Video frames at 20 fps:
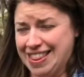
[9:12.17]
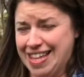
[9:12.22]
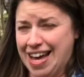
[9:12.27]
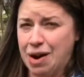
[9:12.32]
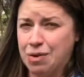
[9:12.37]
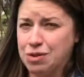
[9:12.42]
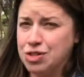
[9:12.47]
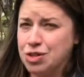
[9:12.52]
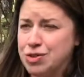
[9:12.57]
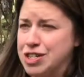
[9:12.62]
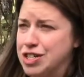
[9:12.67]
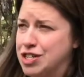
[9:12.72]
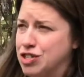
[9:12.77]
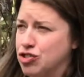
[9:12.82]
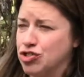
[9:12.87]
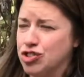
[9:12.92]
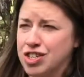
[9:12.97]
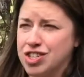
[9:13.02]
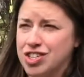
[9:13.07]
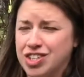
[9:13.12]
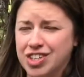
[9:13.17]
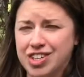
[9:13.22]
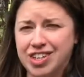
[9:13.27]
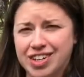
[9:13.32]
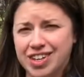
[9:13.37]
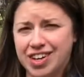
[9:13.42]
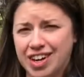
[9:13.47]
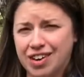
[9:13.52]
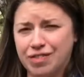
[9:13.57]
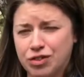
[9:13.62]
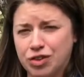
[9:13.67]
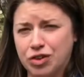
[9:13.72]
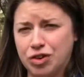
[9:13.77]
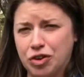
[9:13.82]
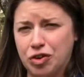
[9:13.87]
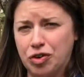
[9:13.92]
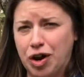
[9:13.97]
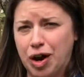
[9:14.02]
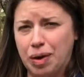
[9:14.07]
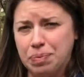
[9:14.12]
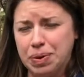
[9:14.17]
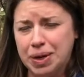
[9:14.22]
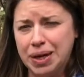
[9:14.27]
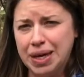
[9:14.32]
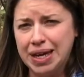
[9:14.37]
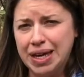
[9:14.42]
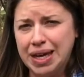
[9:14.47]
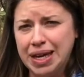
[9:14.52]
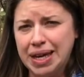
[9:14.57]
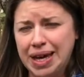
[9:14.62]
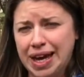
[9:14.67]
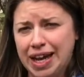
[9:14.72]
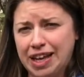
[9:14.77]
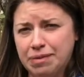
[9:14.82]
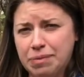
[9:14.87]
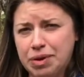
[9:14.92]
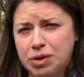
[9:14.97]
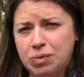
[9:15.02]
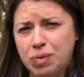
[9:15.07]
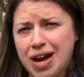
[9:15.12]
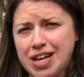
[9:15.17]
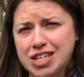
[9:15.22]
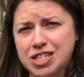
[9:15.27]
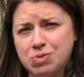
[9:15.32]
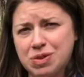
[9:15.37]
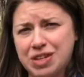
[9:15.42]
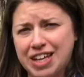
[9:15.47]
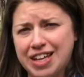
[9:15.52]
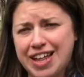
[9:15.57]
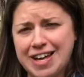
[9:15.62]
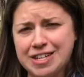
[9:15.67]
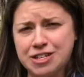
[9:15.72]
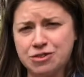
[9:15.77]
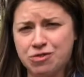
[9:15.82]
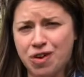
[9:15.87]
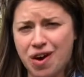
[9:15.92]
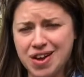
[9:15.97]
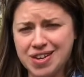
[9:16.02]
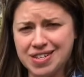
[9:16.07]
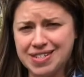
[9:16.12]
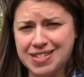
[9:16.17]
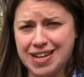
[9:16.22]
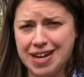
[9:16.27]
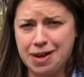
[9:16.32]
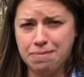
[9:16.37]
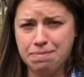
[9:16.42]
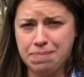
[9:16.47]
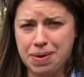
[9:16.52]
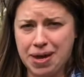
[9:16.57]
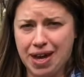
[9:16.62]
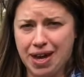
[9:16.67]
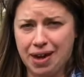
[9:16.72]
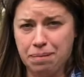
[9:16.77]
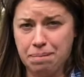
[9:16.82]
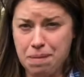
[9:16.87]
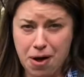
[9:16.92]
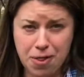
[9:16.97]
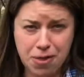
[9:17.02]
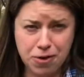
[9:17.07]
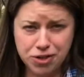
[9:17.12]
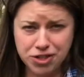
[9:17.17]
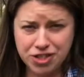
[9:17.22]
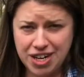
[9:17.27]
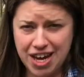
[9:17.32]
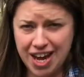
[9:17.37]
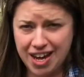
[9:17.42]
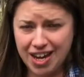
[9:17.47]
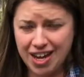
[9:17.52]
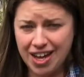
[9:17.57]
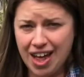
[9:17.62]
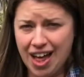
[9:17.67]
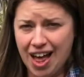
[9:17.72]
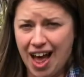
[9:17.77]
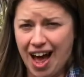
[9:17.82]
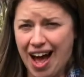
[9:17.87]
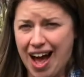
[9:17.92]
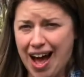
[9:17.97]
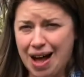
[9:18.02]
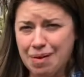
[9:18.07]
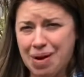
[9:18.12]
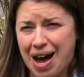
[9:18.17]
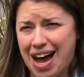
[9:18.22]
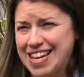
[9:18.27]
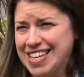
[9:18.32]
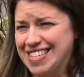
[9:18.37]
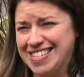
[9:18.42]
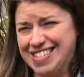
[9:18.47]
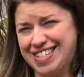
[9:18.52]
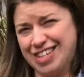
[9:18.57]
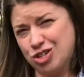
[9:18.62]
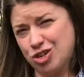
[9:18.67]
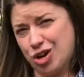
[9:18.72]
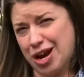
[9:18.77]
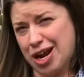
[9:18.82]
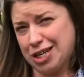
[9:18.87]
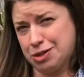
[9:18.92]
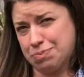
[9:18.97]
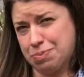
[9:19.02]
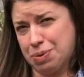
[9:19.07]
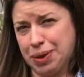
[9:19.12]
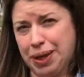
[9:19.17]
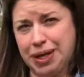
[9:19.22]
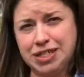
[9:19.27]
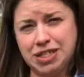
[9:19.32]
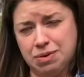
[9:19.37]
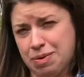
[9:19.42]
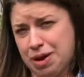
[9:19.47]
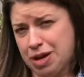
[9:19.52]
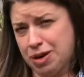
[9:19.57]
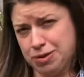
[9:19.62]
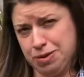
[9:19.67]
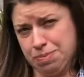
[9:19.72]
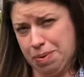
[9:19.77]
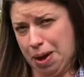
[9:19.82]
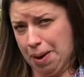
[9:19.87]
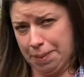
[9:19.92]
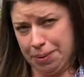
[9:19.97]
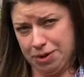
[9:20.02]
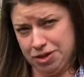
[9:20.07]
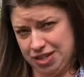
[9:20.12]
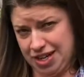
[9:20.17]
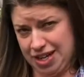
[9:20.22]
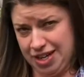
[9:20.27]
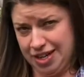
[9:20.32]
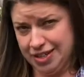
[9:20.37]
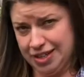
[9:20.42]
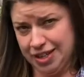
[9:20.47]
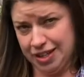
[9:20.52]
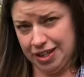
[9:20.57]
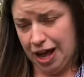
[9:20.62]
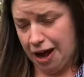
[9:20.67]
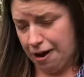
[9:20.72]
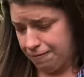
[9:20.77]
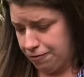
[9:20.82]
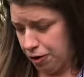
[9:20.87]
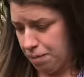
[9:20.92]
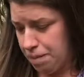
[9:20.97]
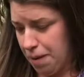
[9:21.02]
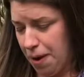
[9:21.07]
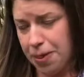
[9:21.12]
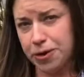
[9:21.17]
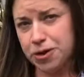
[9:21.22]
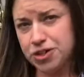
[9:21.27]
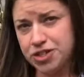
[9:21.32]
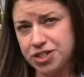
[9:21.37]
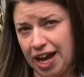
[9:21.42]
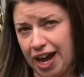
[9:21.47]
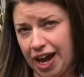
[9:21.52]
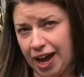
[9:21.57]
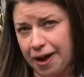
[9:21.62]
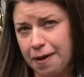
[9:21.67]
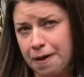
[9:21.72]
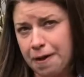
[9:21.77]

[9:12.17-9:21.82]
I was always traditionally kind of grew up in the Midwest with the last frost date being Mother's Day. I still try not to put like tomatoes and peppers in until after Mother's Day.